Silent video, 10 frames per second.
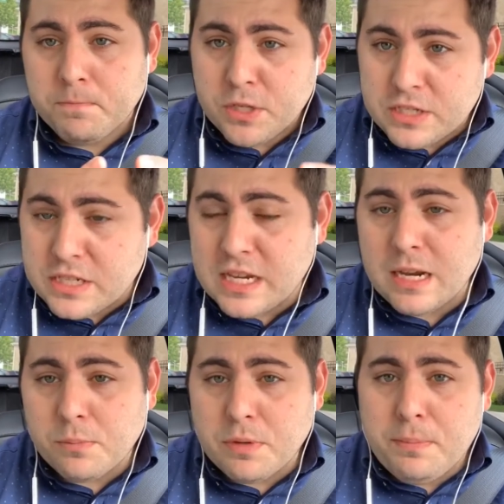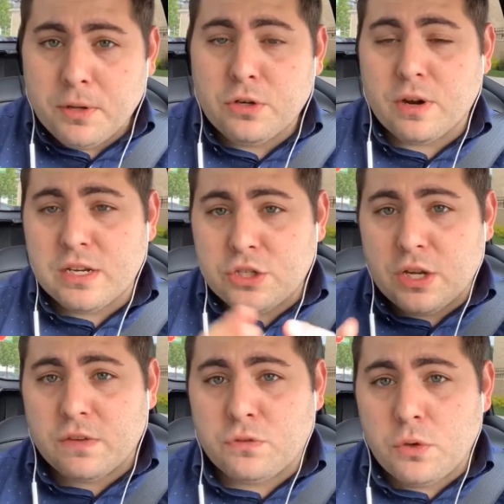to sustainably build your
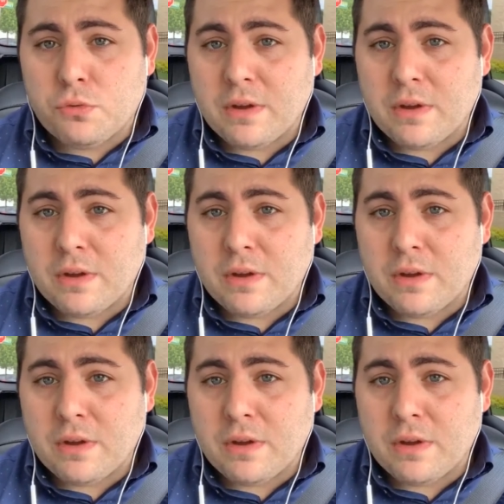agency of 2 to